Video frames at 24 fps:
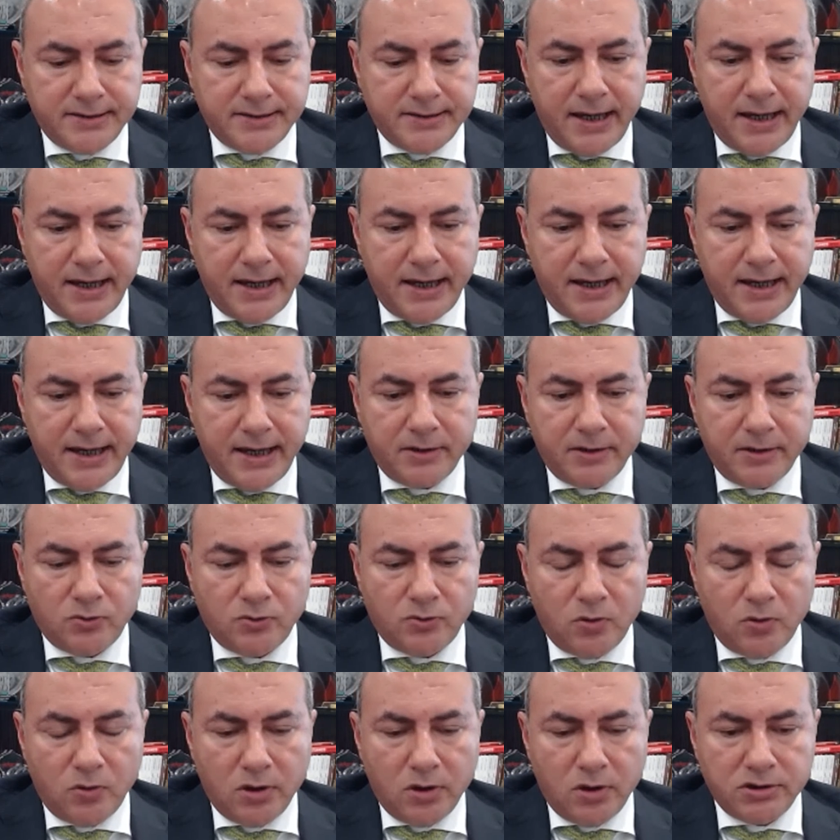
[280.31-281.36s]
The impact
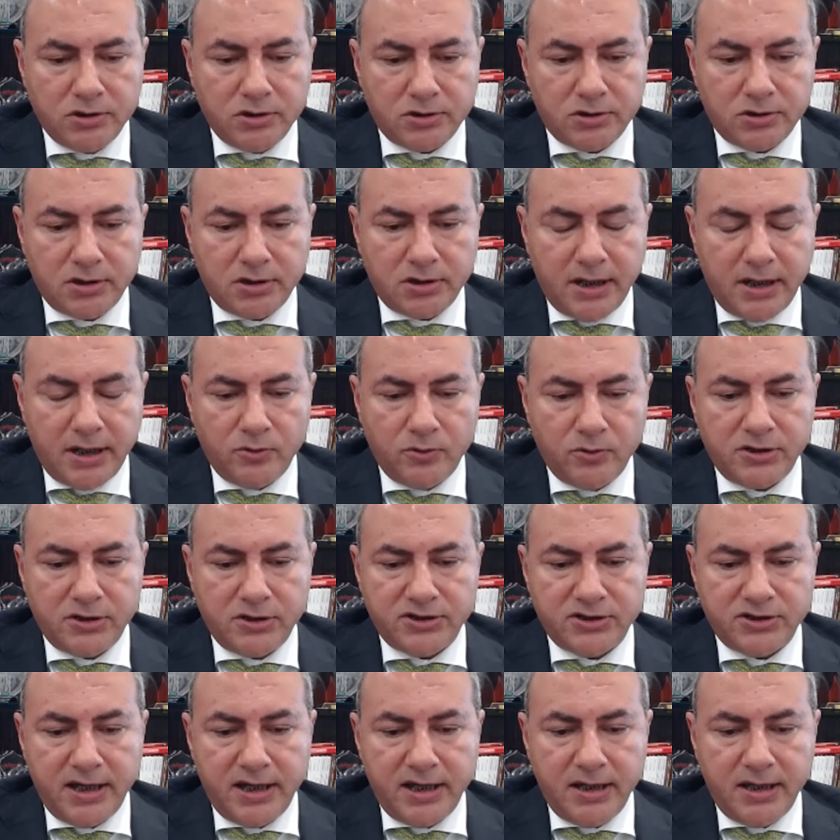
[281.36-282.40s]
was, I
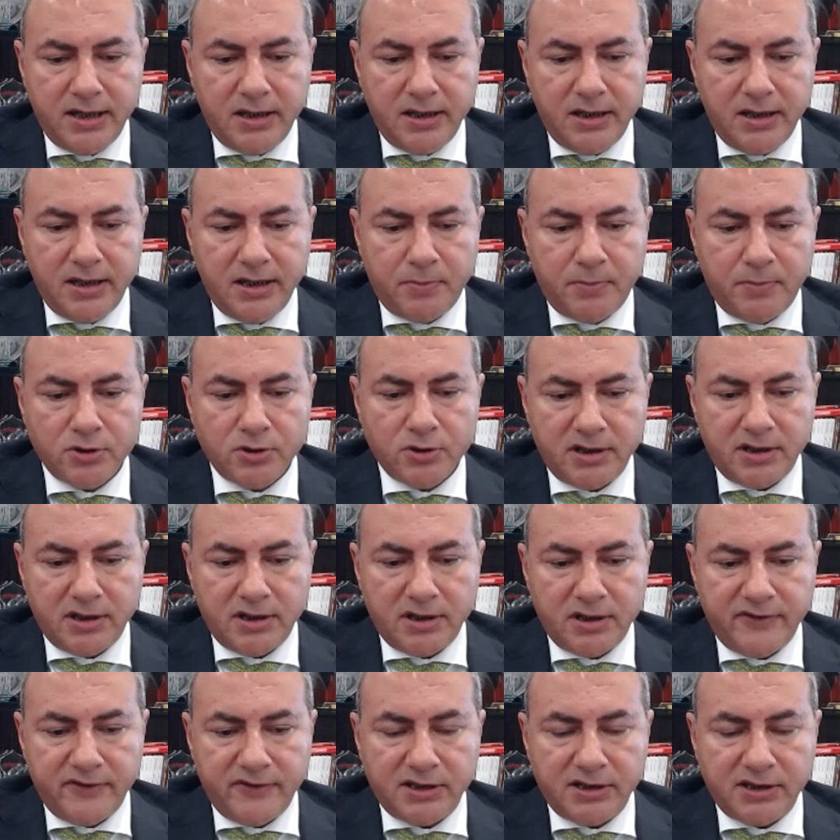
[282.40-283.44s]
wouldn't say
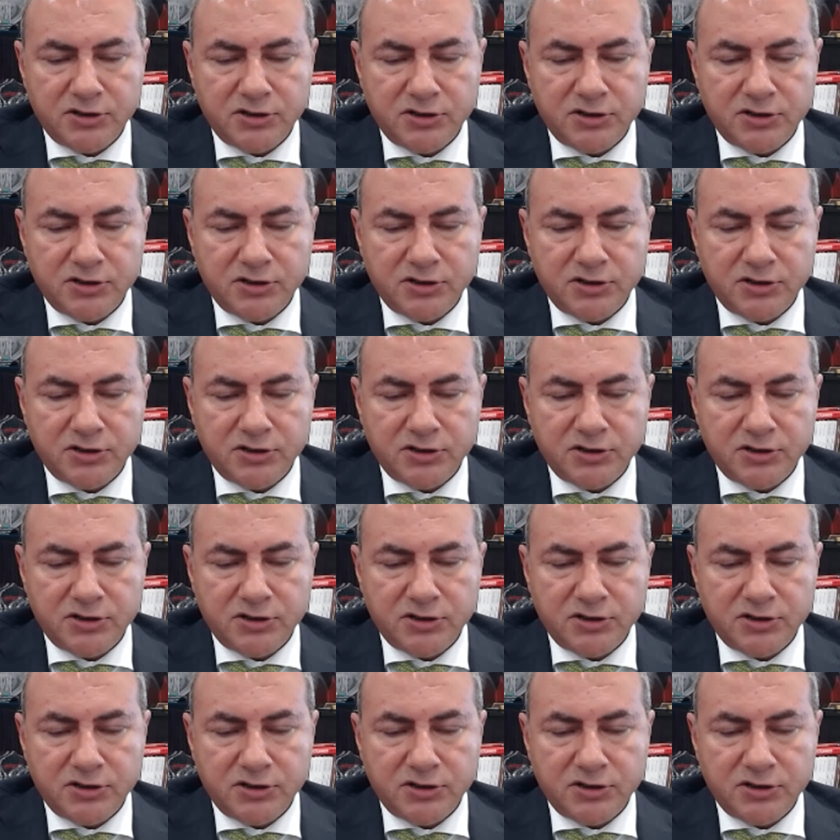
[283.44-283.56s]
positive.